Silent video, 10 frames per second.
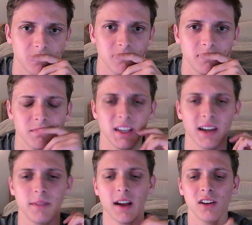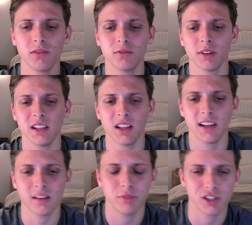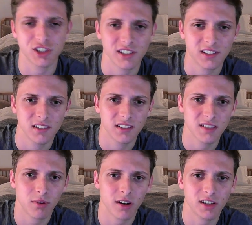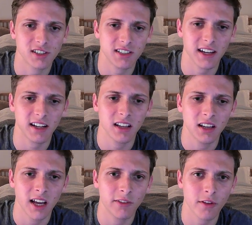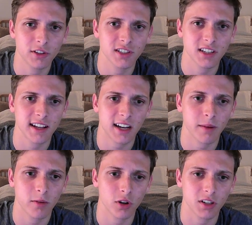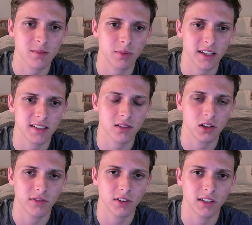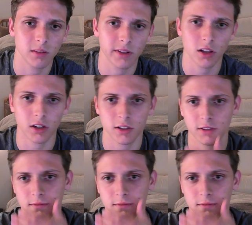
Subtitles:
Yeah, I don't really like pushing this pawn just yet. I'd rather just connect my rooks, play slow for a little bit longer.